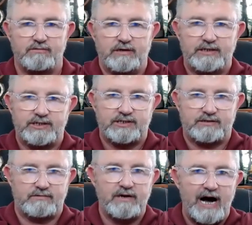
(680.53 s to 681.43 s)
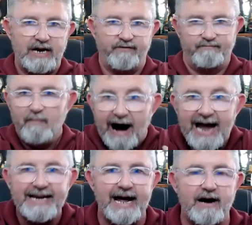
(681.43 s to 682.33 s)
It's kind of
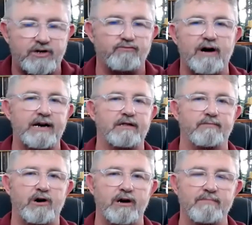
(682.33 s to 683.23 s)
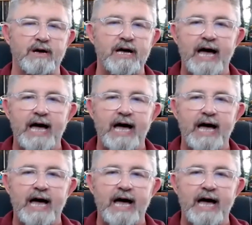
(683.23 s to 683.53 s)
mined out right at the bottom,